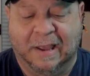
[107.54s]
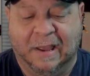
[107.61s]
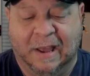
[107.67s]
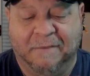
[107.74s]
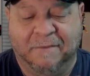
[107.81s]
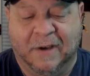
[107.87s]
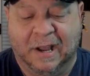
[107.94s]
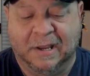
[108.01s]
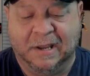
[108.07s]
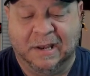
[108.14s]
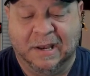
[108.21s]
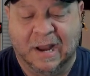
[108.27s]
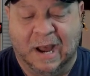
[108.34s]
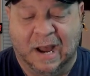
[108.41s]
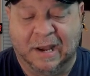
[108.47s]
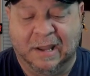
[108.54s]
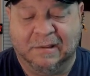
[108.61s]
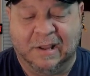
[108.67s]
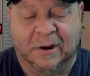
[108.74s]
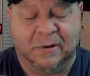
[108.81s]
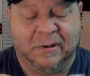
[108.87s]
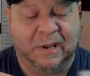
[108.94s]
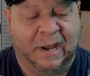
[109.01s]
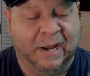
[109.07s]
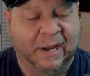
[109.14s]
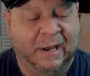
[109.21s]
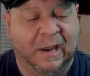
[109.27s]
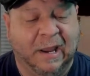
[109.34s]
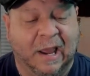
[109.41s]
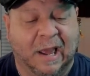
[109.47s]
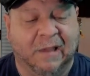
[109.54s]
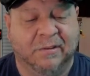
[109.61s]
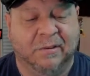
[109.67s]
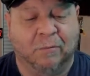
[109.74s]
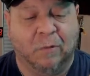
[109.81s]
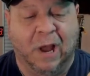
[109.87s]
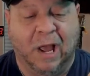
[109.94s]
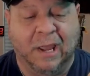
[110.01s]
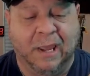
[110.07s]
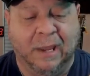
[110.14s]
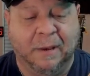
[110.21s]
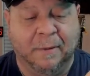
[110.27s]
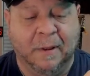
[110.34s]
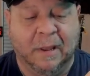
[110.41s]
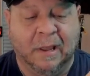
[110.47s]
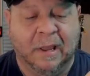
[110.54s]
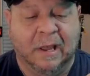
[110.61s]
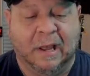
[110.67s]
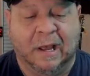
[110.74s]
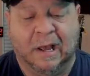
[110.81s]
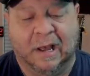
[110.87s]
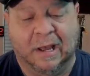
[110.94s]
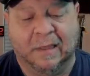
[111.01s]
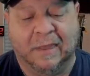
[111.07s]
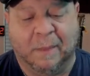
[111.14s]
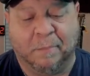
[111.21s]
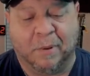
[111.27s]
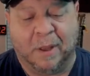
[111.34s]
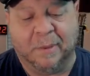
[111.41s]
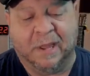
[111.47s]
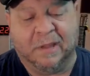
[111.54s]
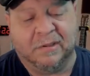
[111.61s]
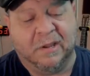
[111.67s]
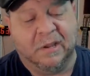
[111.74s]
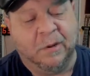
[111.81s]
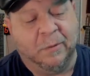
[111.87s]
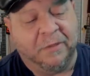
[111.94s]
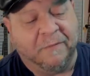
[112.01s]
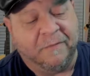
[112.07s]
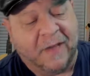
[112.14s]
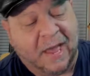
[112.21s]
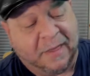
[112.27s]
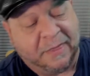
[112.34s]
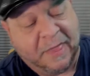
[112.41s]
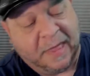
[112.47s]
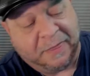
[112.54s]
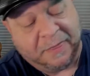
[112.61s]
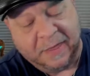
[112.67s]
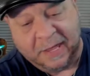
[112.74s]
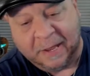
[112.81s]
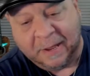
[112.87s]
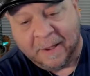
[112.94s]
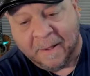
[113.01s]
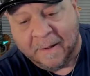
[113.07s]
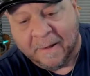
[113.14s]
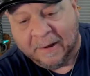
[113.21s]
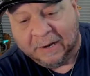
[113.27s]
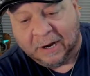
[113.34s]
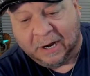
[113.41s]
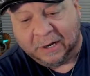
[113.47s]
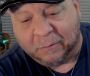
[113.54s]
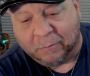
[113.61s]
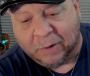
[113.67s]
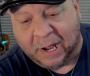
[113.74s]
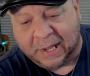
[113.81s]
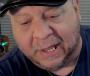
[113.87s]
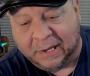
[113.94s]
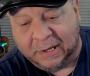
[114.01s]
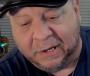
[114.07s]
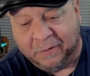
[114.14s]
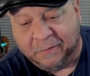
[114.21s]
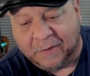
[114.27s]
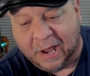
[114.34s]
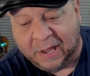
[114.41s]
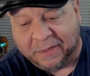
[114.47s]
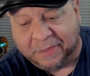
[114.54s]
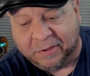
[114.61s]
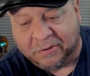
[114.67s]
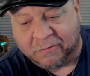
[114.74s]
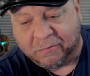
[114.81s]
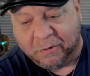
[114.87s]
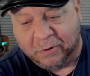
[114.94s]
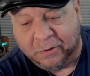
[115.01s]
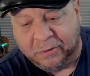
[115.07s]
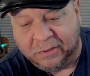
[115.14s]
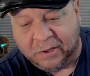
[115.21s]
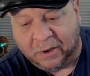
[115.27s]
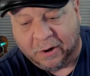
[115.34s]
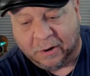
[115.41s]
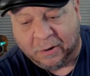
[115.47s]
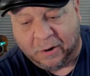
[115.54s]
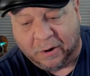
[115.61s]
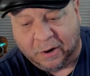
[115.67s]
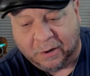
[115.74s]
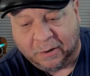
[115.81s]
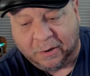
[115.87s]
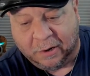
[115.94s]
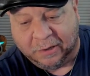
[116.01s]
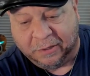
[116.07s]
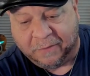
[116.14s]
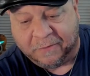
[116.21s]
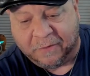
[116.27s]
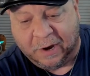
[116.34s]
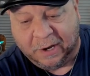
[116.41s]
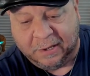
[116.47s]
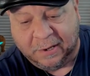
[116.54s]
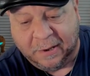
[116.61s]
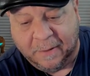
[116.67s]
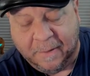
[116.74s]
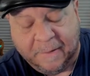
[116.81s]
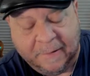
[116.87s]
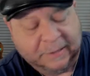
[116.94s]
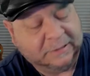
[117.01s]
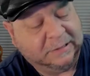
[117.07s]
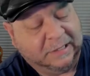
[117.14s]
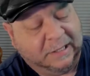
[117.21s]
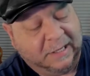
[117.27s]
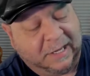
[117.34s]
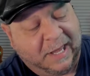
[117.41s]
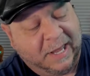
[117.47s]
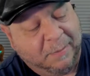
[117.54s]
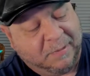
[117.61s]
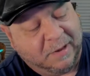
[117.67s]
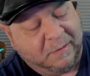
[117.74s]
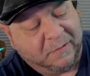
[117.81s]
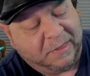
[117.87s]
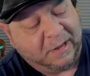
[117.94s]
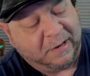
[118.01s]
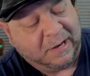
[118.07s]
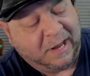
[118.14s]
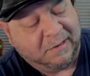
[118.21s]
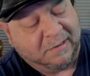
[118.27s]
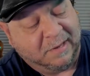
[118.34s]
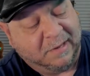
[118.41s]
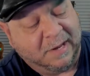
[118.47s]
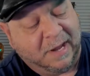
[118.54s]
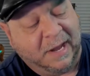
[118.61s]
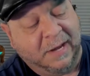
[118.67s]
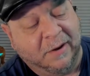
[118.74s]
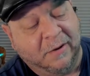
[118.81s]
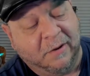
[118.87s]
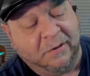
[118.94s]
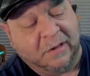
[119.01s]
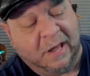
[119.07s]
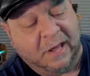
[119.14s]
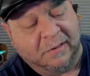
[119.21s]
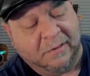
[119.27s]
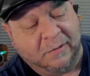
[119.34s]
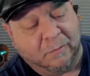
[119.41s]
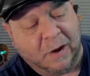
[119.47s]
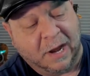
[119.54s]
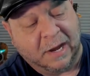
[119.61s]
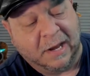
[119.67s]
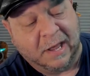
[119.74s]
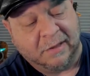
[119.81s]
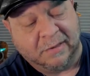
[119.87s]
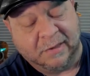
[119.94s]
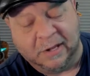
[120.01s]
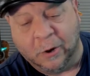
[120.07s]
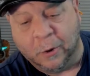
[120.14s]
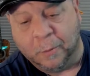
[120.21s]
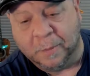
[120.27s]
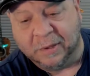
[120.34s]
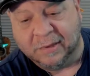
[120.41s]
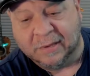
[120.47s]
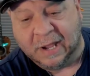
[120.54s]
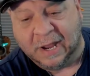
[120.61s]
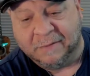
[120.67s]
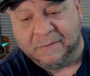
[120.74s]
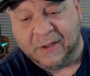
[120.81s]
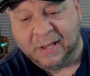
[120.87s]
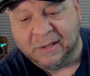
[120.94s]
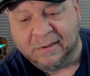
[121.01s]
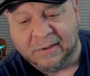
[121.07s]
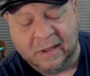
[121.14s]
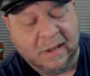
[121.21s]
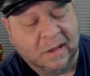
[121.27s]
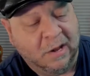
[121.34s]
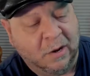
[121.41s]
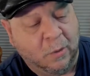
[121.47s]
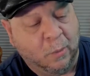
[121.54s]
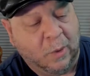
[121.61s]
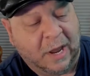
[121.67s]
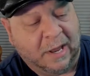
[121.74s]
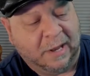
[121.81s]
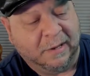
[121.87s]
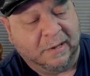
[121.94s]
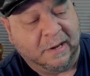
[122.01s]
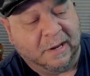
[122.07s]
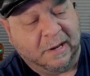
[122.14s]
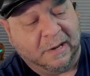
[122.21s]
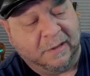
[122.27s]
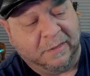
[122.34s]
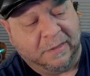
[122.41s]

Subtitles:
find it not as airtight as a Rocket. That probably has to do with the fact that on a Rocket, you've got the screws are in the front, and it keeps everything nice and tight. It also has, the Rocket has the open side vents and the